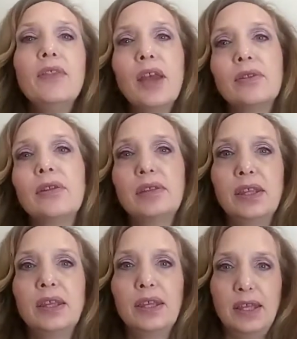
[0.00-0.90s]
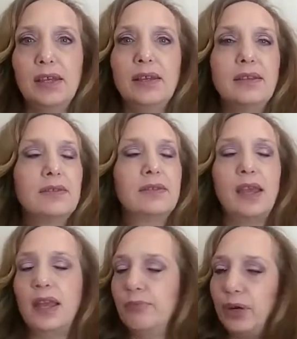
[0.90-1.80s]
The other thing is,
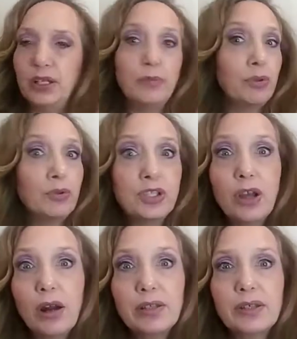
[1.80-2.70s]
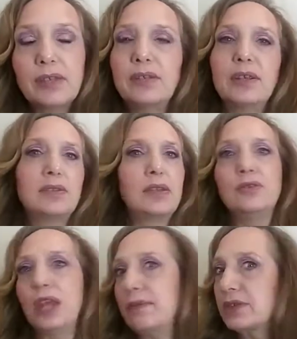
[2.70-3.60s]
and Brendan Bruchard says this, and
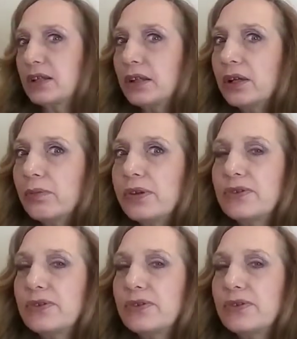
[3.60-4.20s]
James Clear was